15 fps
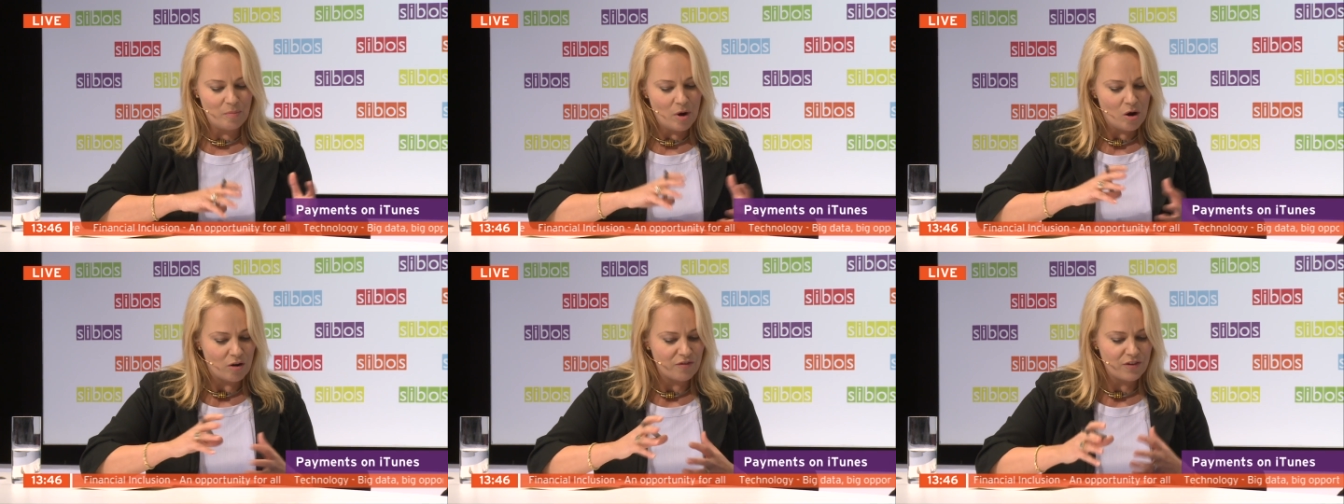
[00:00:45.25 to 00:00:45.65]

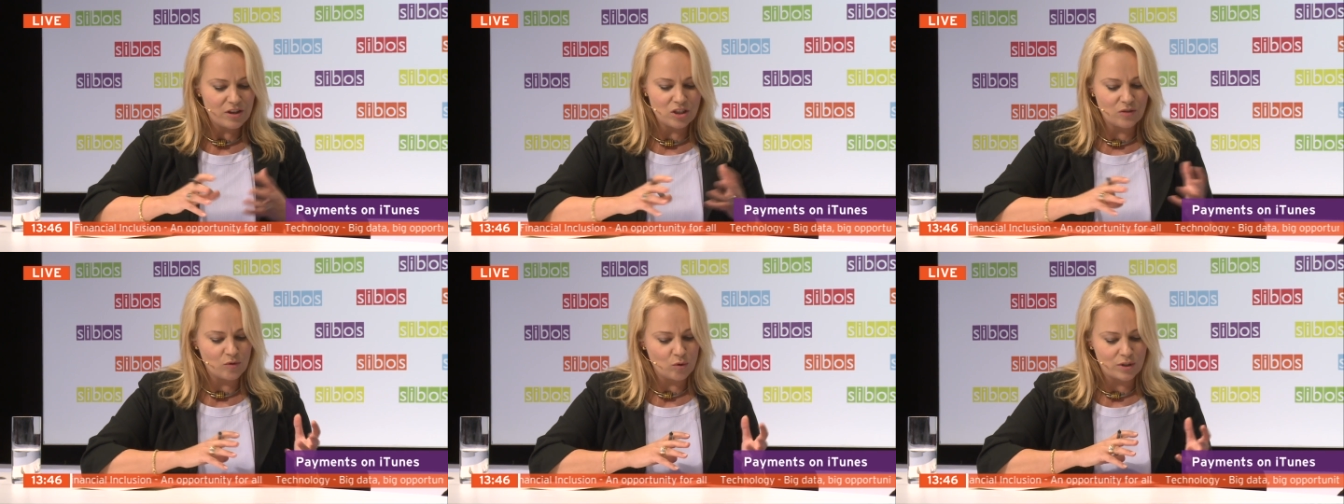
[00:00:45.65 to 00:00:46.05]
Mark,
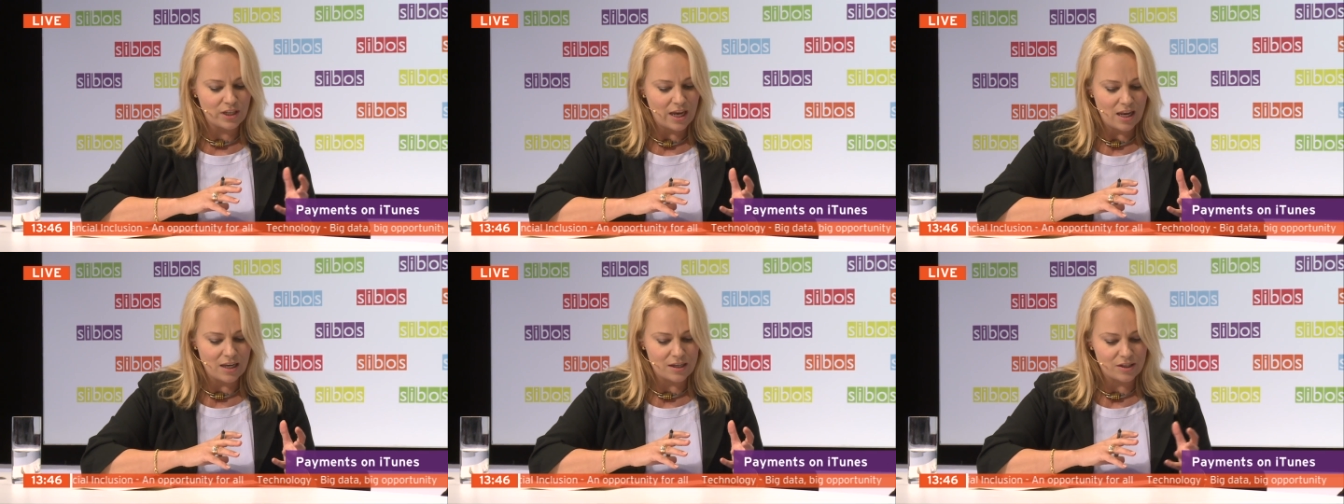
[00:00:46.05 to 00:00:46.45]
first of all,
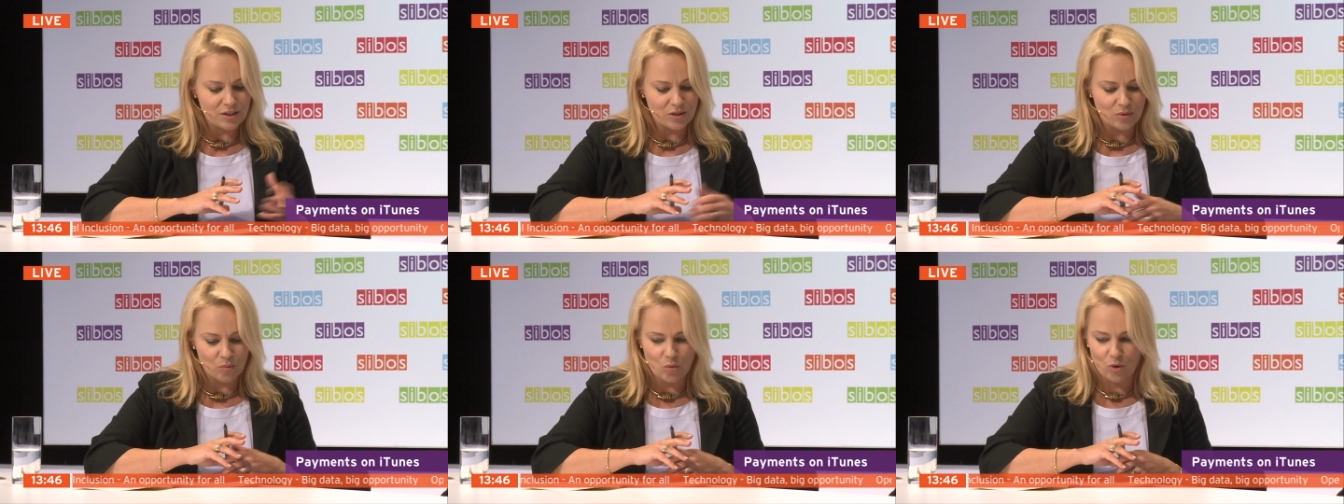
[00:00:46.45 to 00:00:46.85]
tell
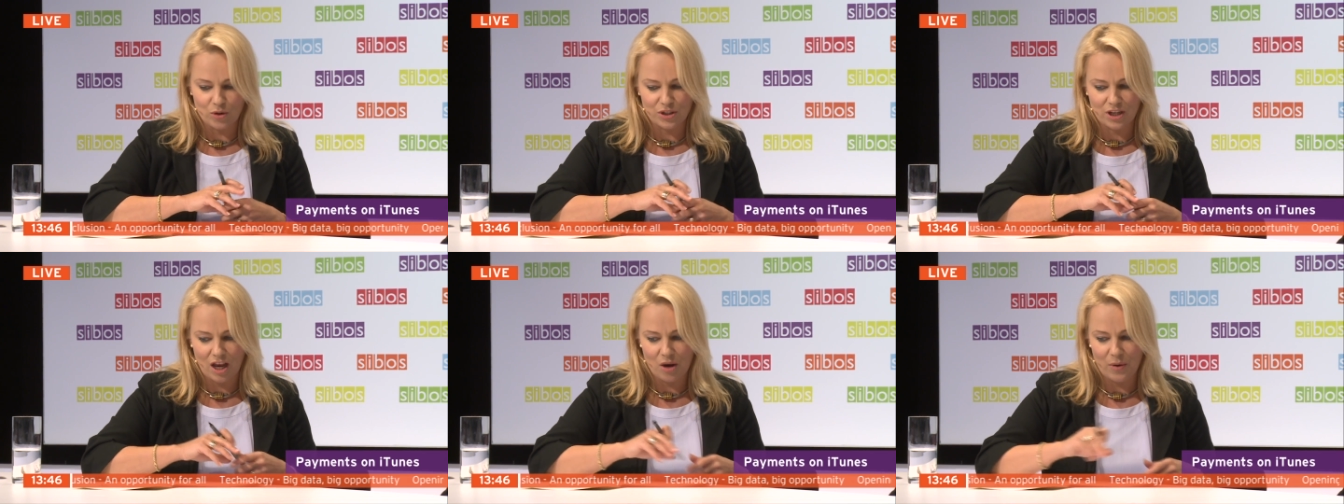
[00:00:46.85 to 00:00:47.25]
us
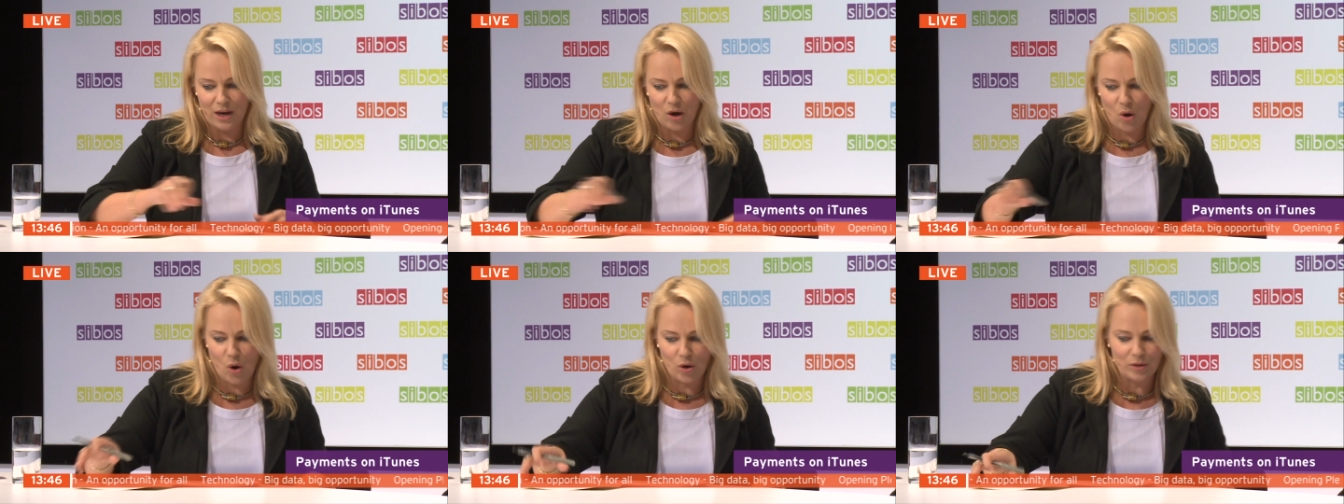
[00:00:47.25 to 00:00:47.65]
what's
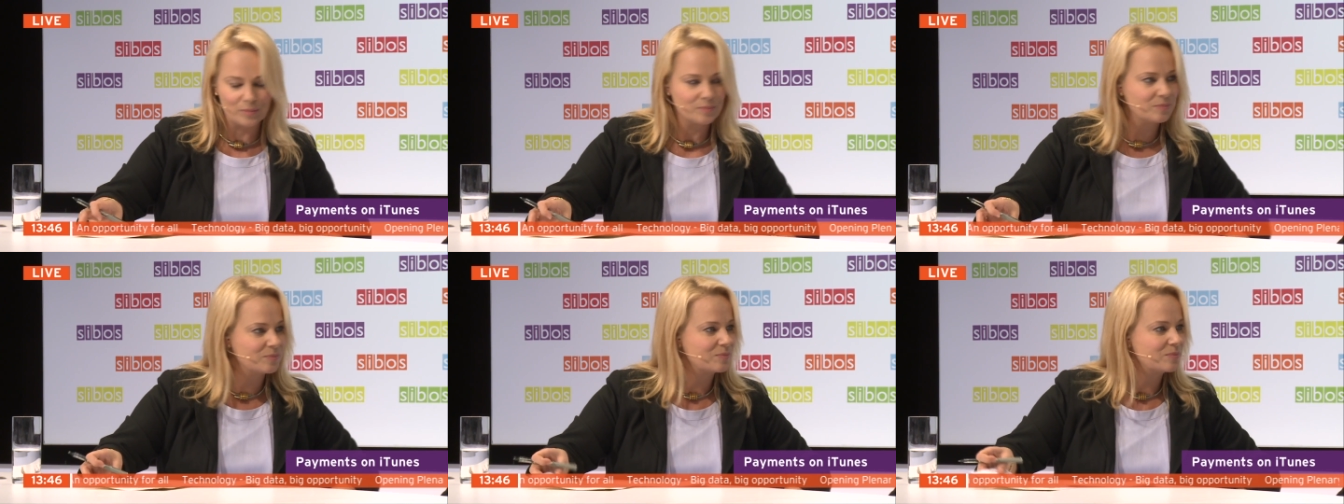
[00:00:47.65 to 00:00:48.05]
going
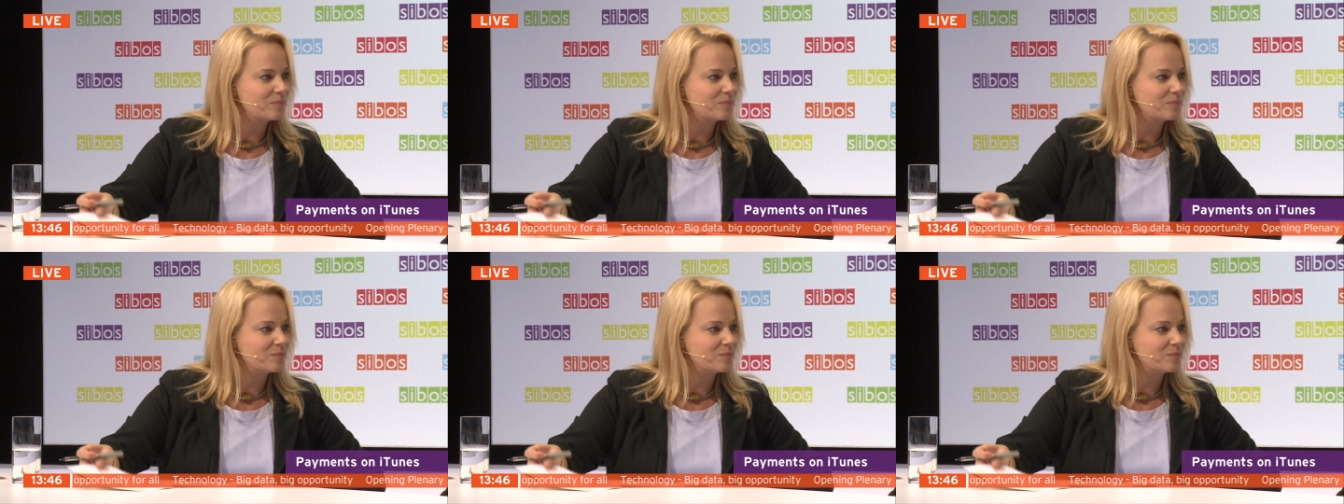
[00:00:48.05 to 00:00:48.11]
on.